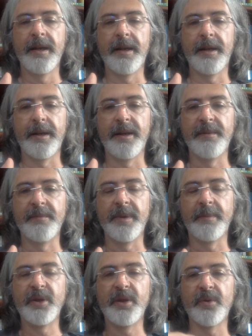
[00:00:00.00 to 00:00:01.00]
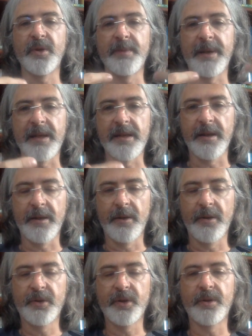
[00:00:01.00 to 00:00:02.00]
I mean, she talks about the
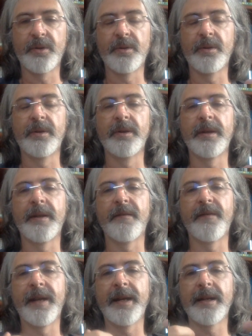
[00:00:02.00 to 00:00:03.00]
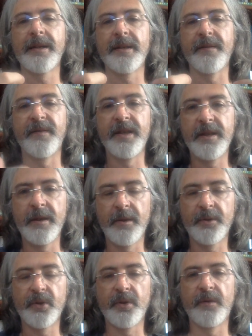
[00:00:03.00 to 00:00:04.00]
psychological effects, the
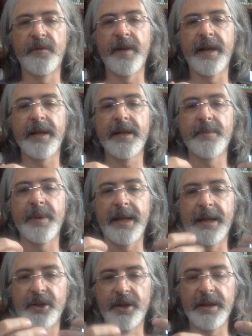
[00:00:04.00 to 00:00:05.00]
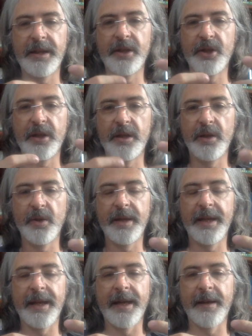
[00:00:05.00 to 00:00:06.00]
physiological effects, but actually, she's
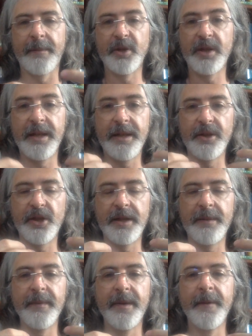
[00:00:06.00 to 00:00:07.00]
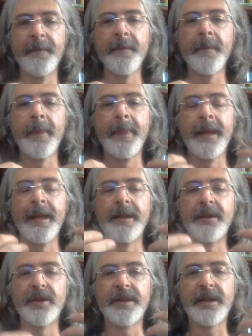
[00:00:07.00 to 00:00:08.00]
looking at. I mean, she
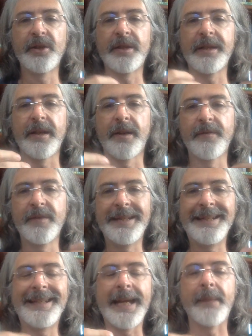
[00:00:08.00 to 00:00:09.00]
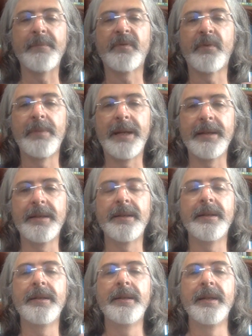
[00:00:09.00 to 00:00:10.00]
essentially kind of decamped from
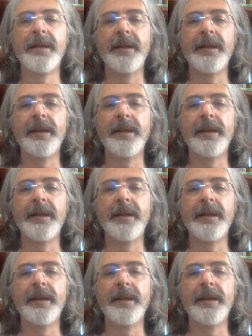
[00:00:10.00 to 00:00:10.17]
London